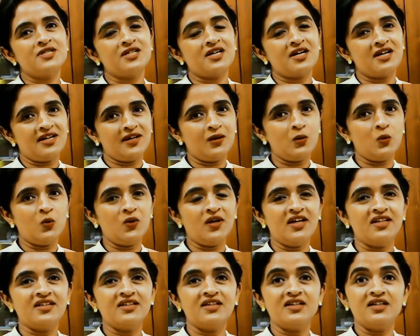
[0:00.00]
starting
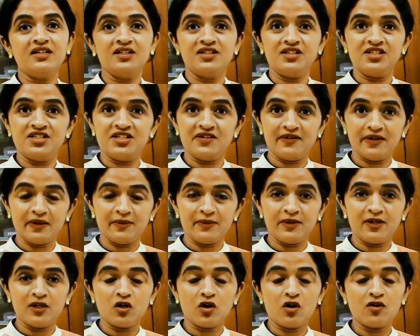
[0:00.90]
with the
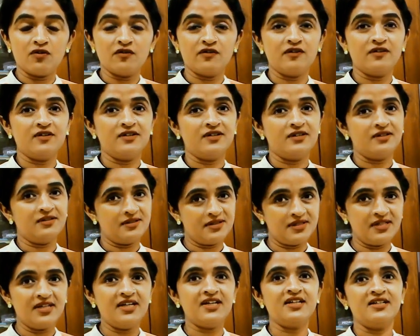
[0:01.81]
development of
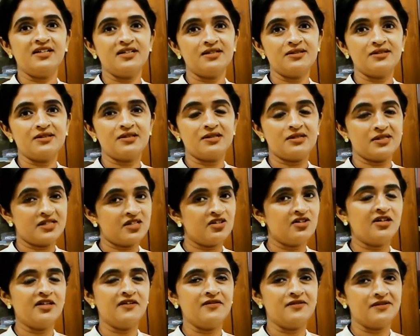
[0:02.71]
CNS,
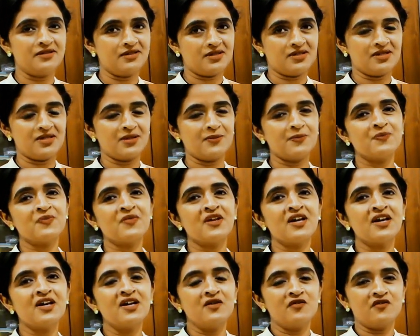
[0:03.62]
central nervous system,
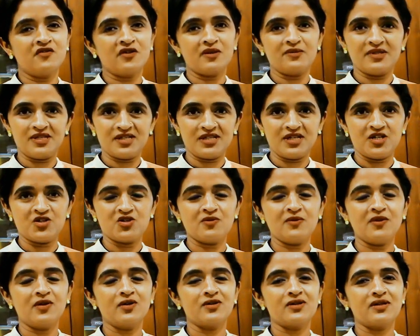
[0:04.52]
from the
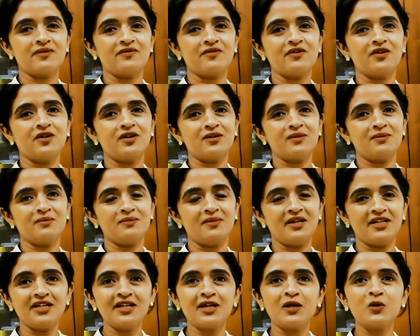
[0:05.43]
session because I've got
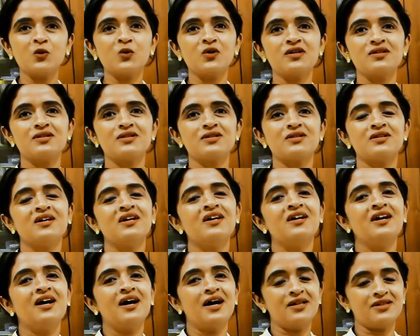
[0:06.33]
many requests
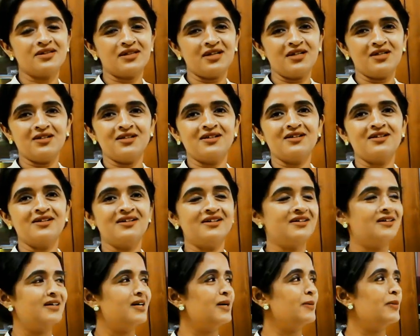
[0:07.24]
asking
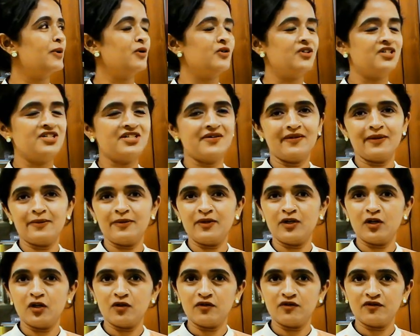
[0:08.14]
about the
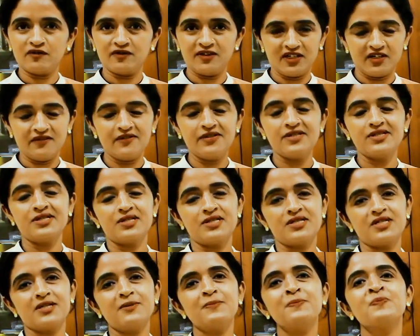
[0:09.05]
development of nervous
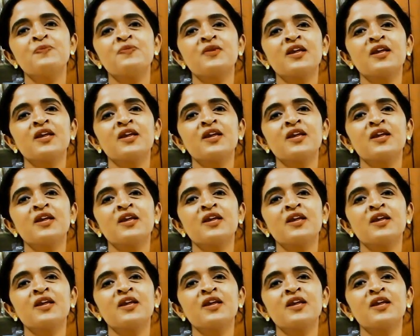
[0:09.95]
system.